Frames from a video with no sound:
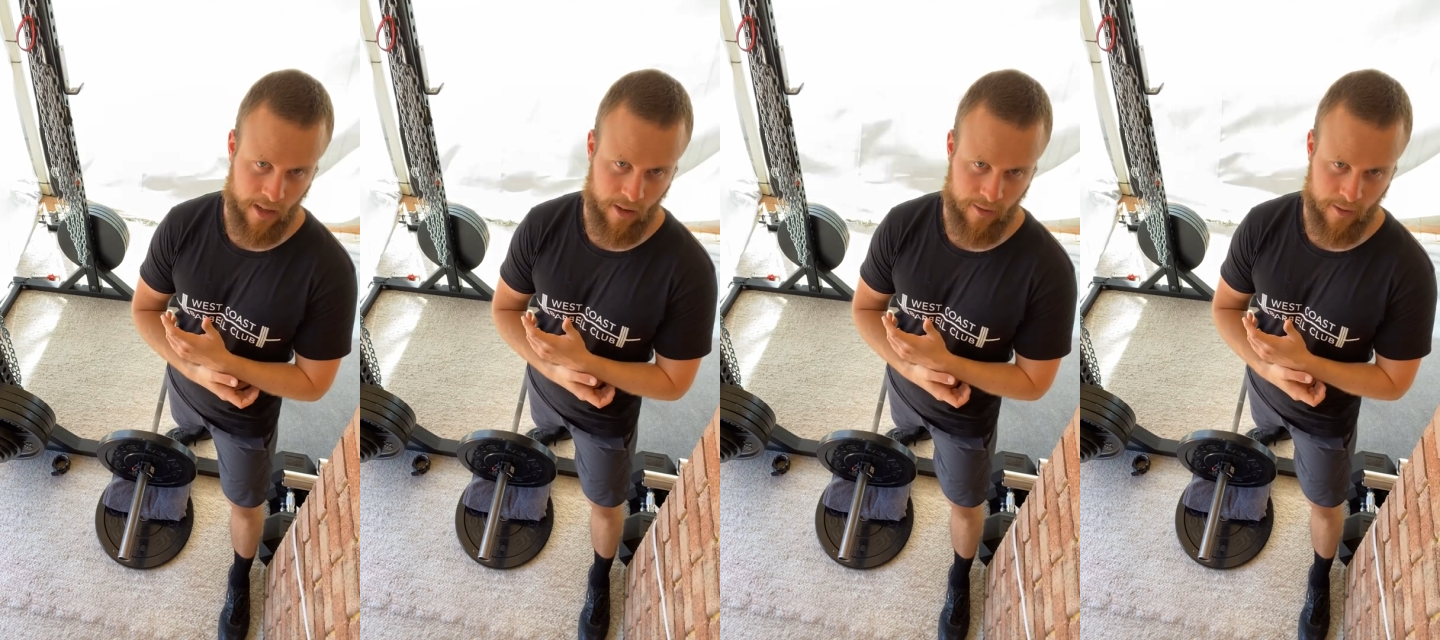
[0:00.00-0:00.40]

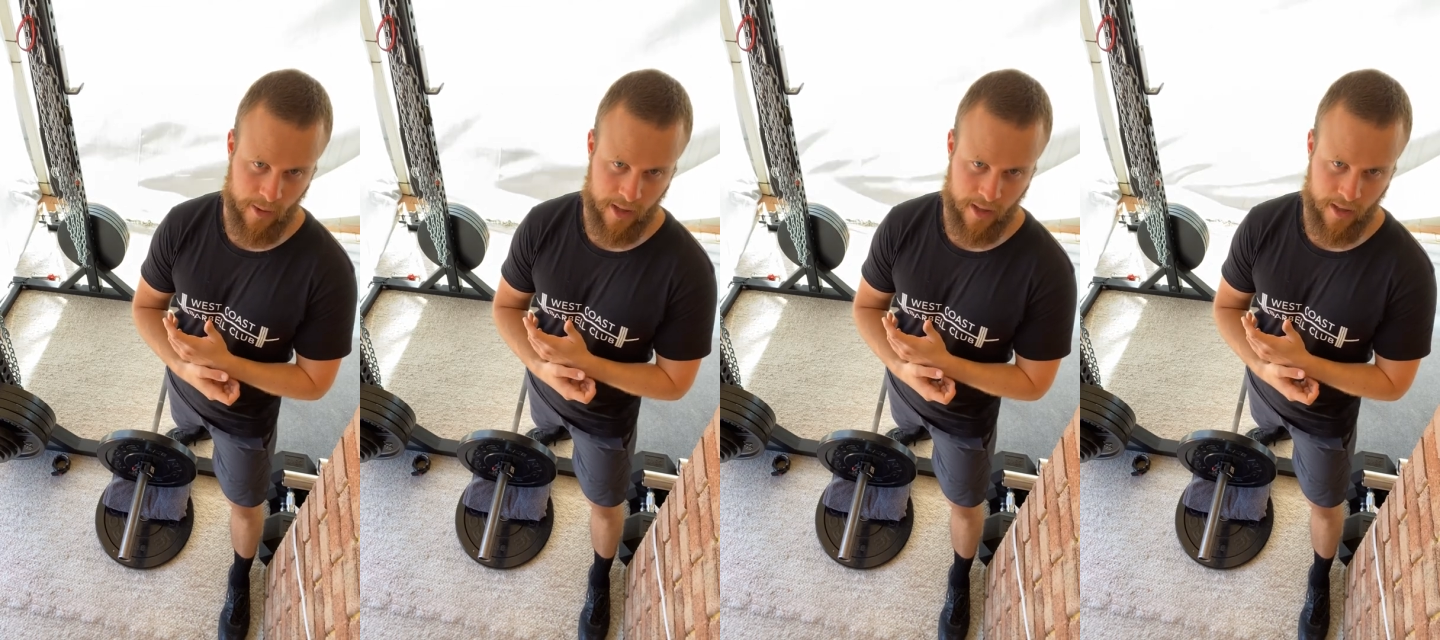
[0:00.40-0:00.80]
often
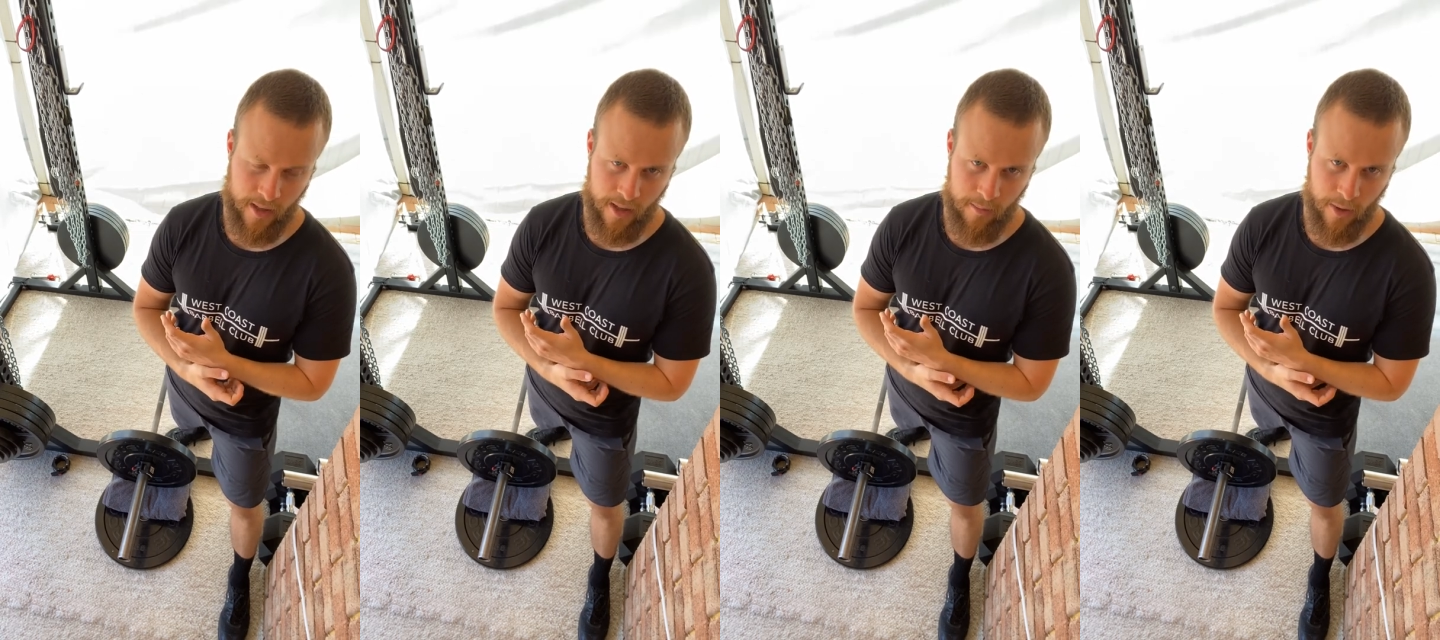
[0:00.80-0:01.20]
with
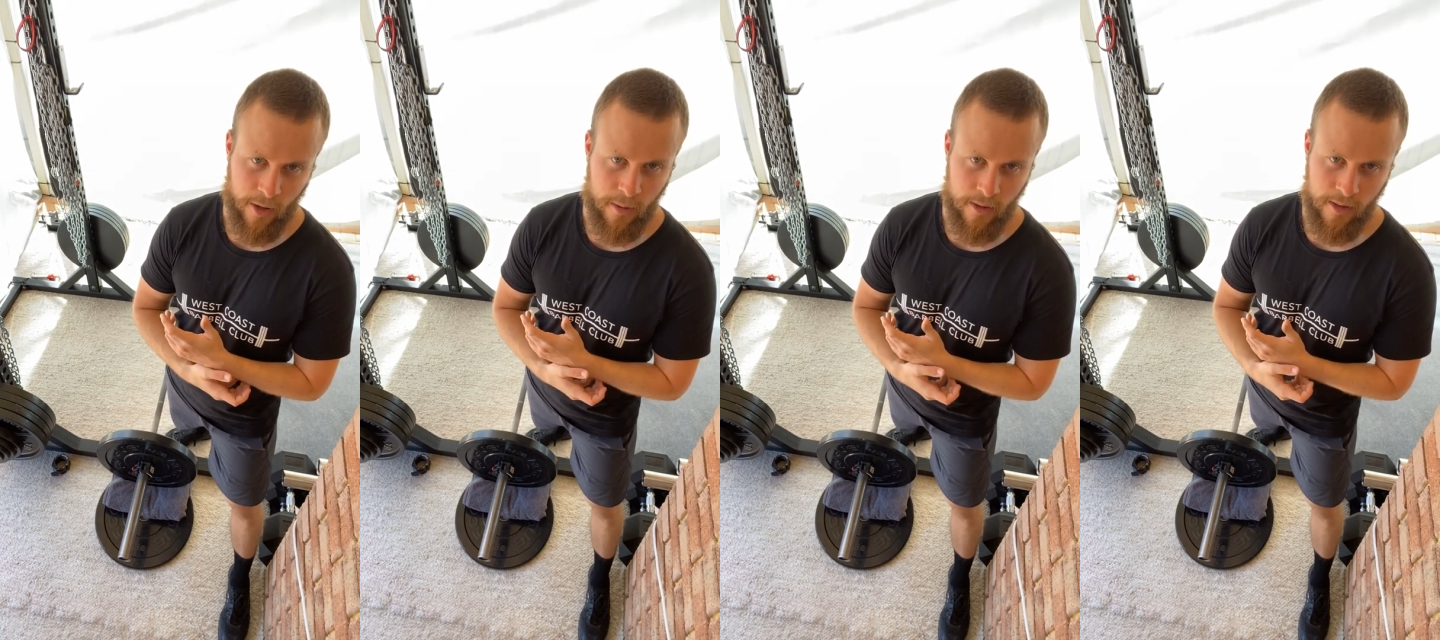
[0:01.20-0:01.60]
block
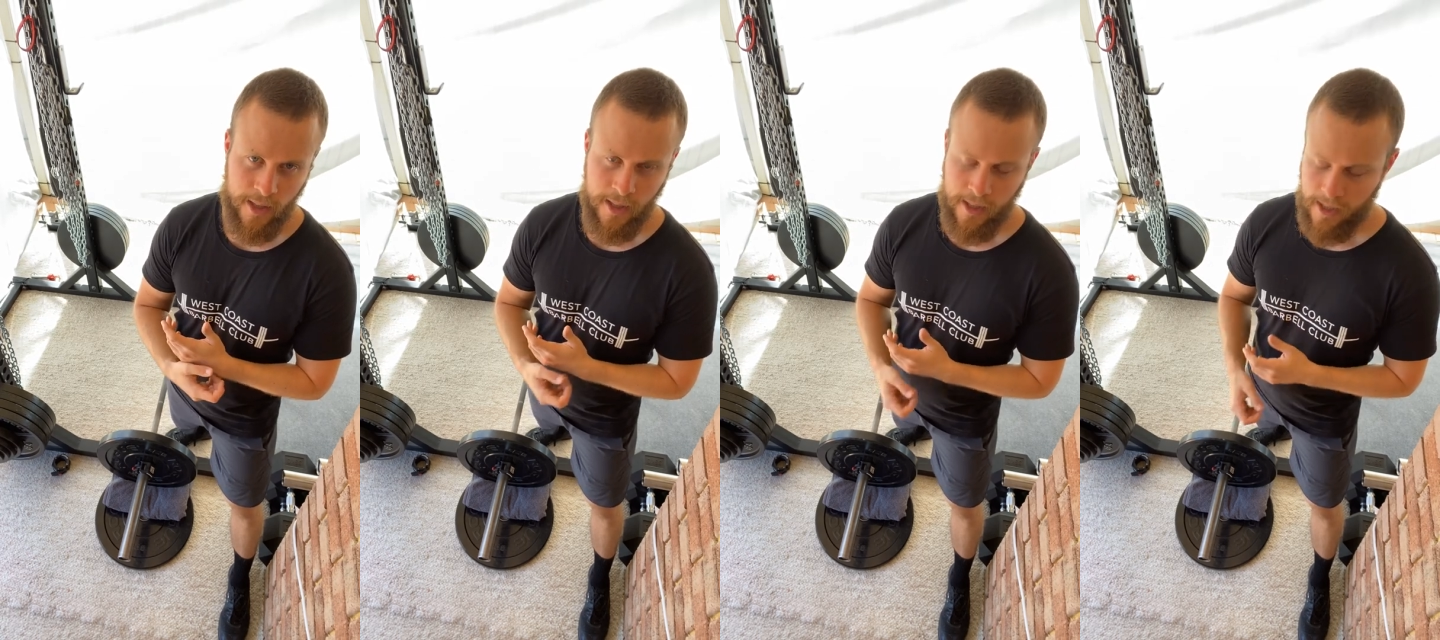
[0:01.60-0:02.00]
pull.
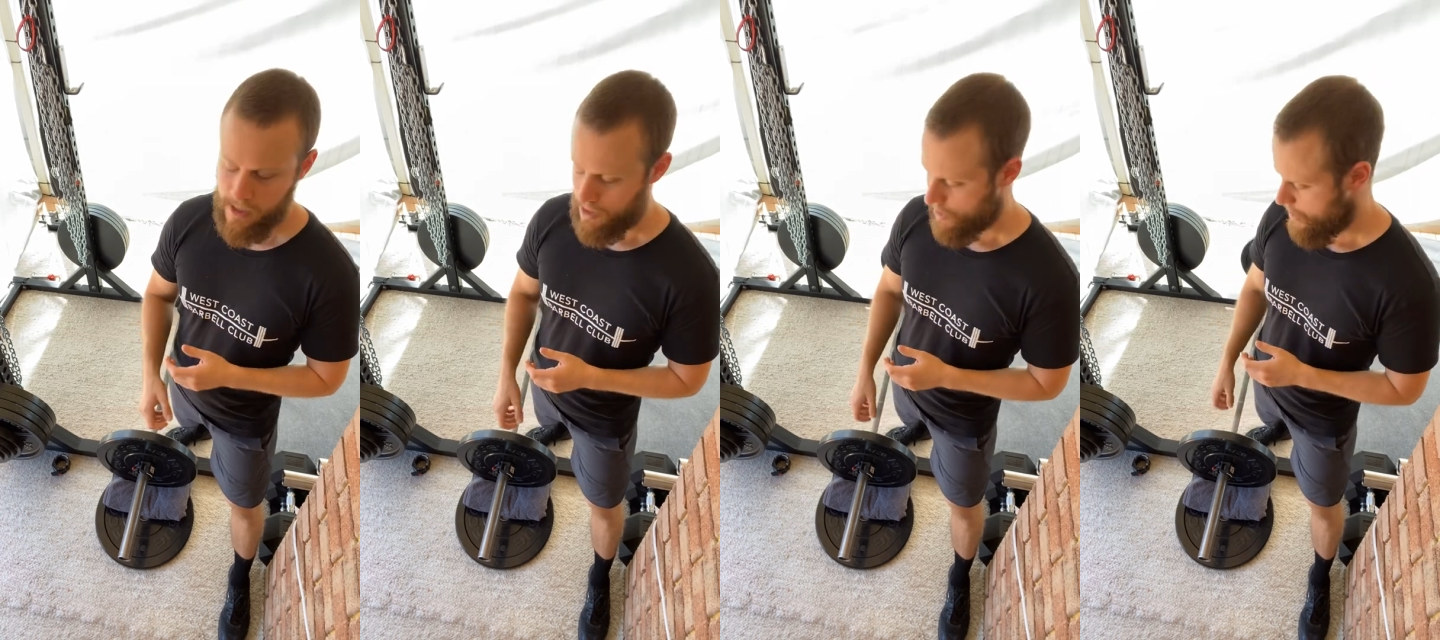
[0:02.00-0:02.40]

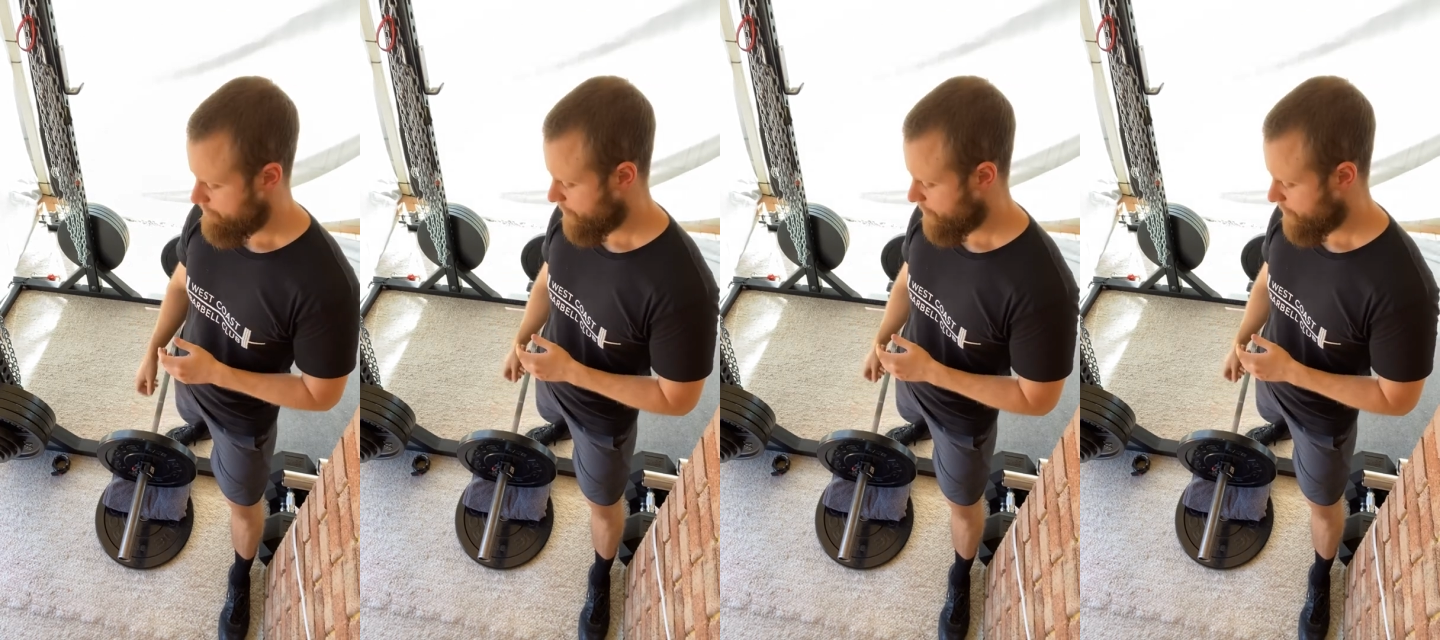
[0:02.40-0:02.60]
Okay,